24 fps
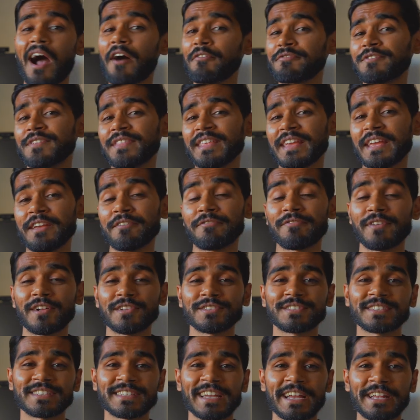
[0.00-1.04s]
after the if
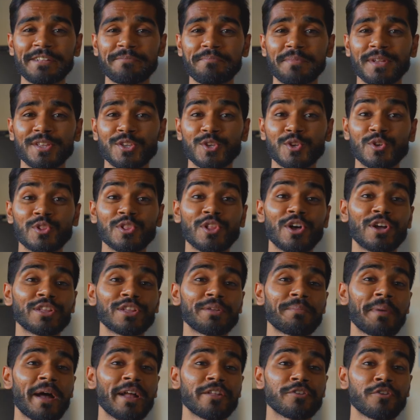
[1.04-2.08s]
else statement, you learn
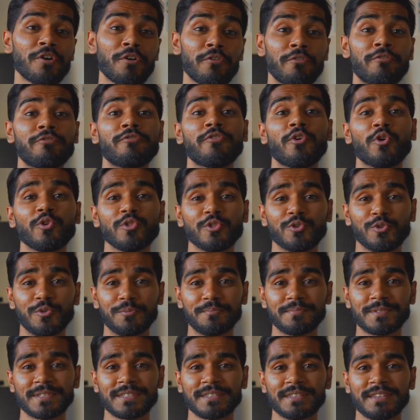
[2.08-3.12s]
about for
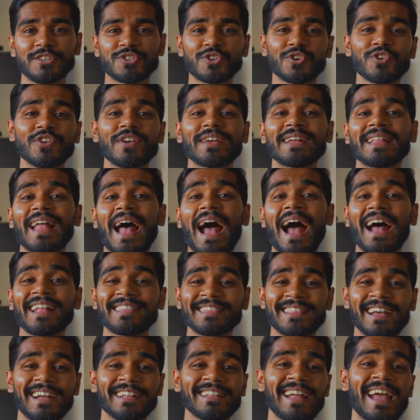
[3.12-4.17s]
loops. So you can
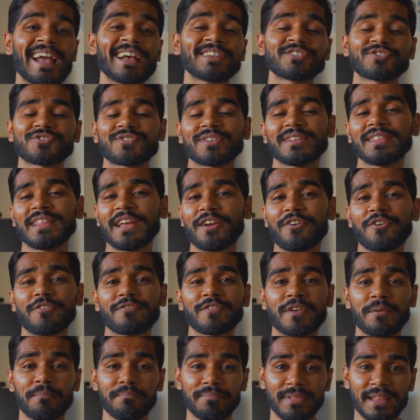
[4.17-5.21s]
add that extra layer
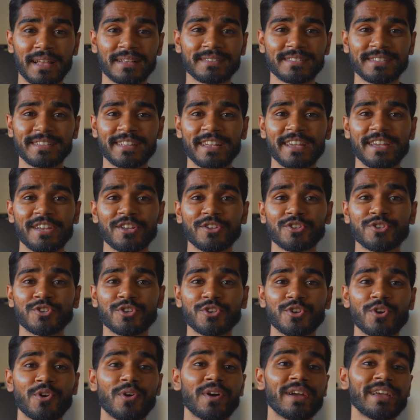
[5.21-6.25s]
of complexity to
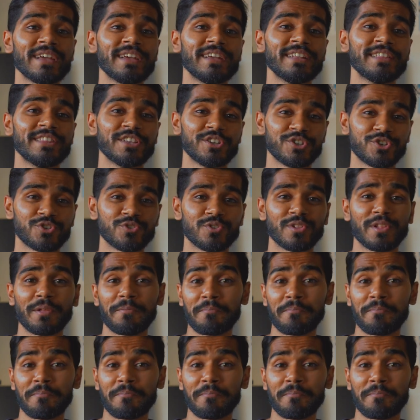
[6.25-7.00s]
your initial